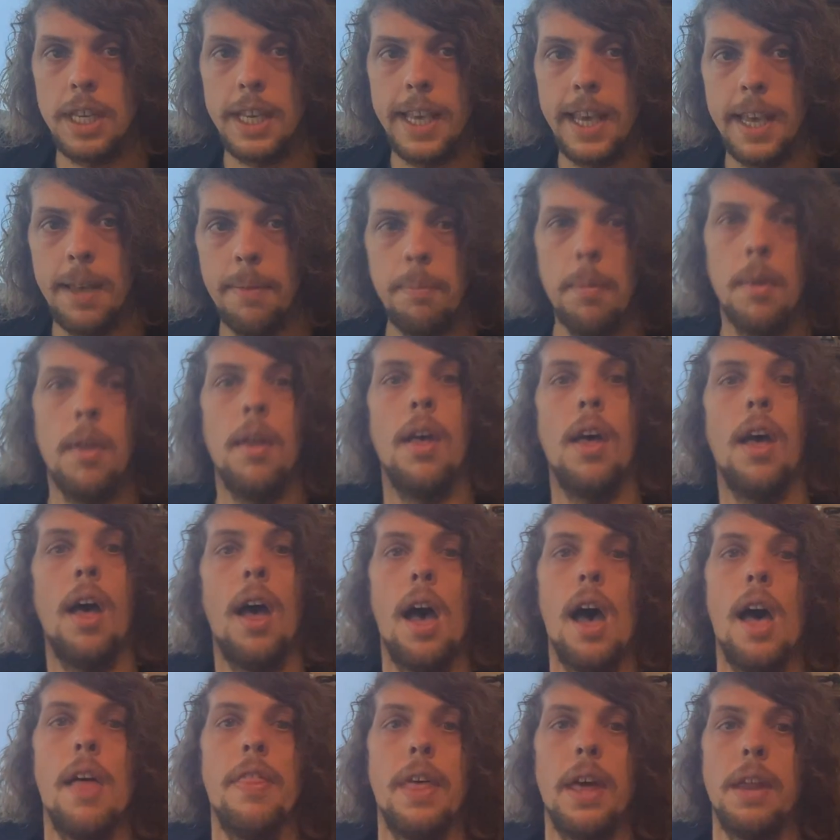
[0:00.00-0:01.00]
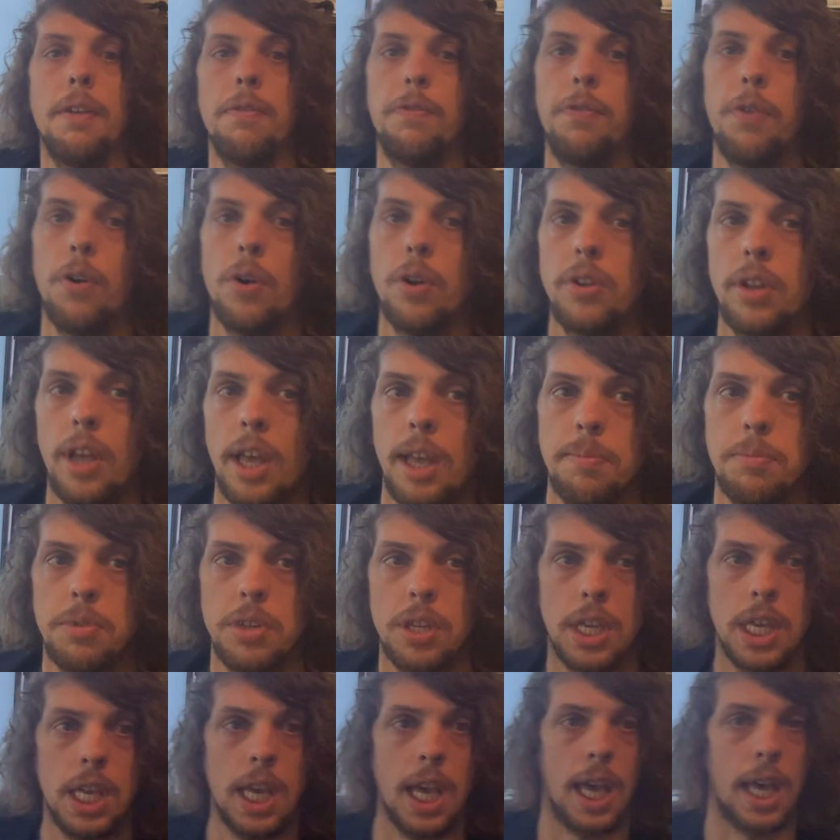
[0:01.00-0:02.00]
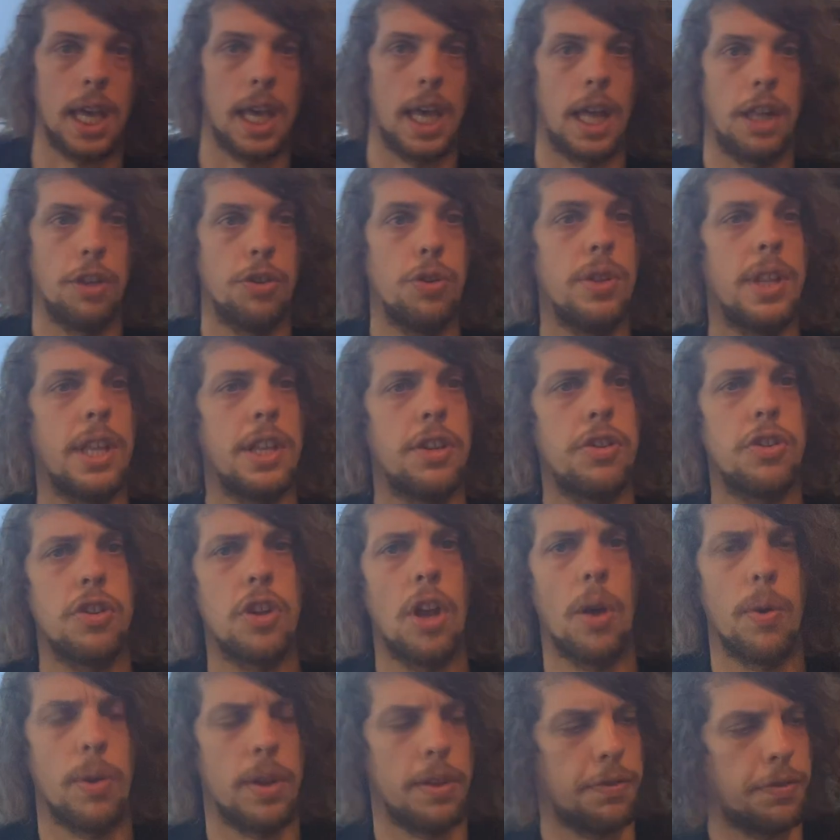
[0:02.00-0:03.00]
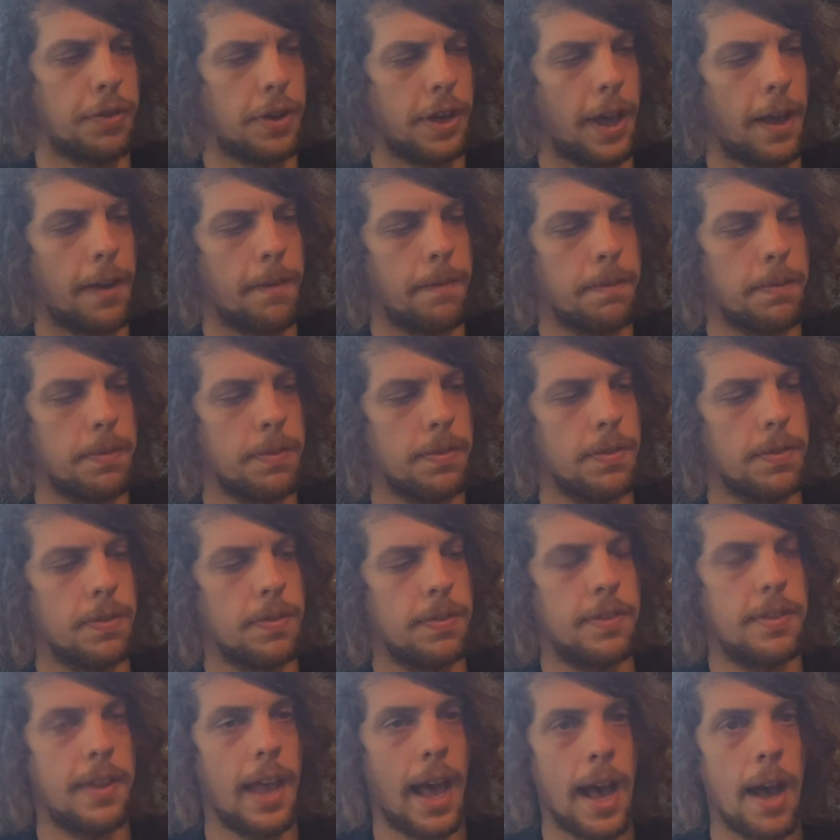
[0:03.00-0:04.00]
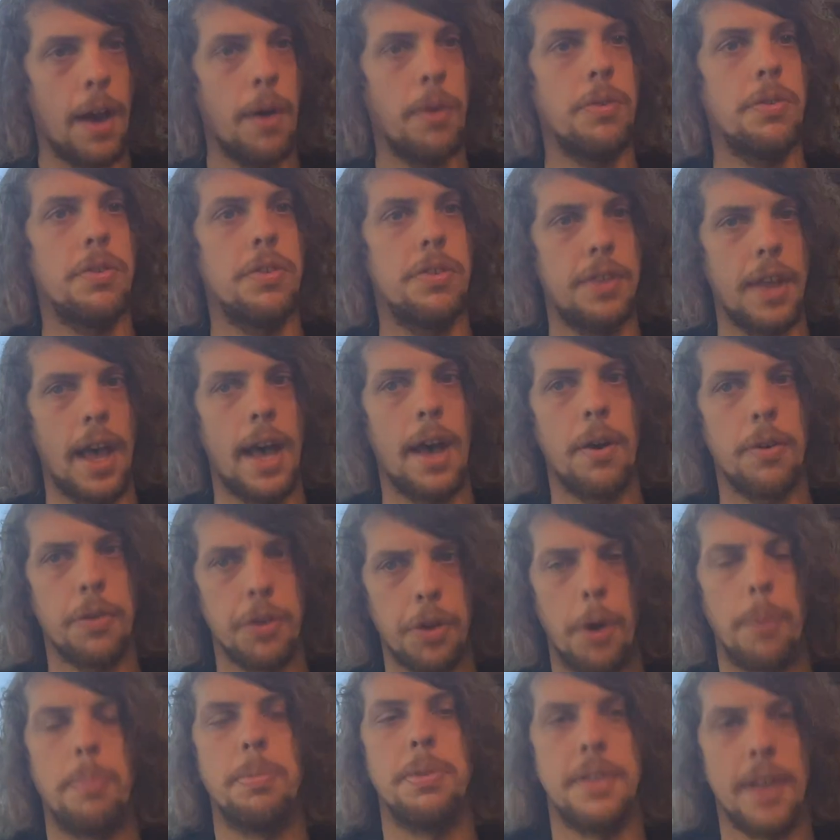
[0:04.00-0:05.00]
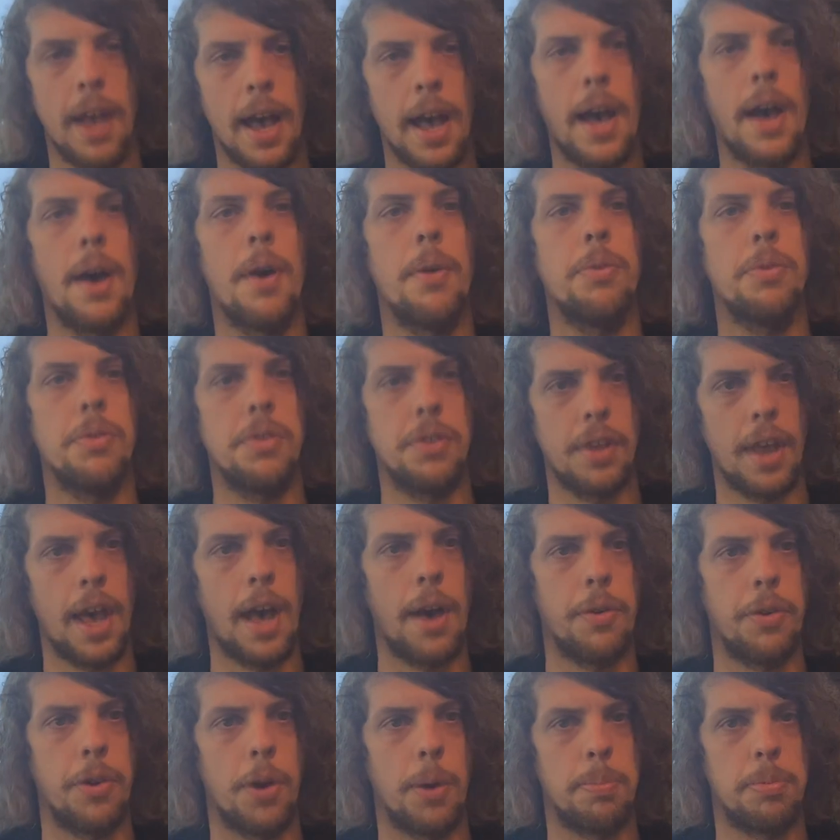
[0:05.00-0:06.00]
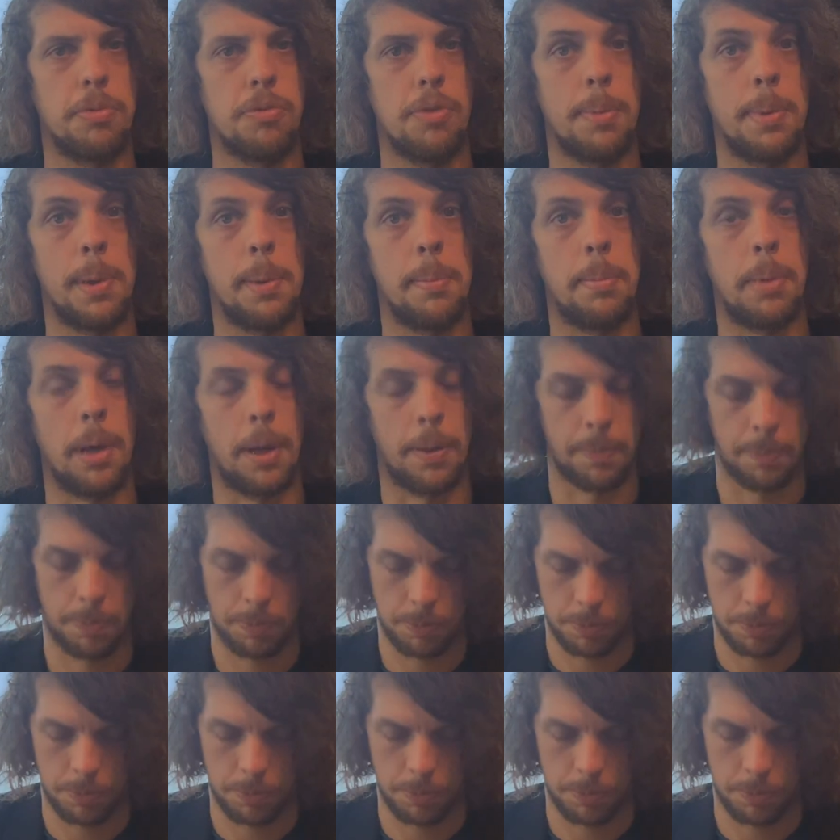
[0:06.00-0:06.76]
here, and then 4 times here. I'll do this slowly for you. Down, down, up, down, down, up, remember.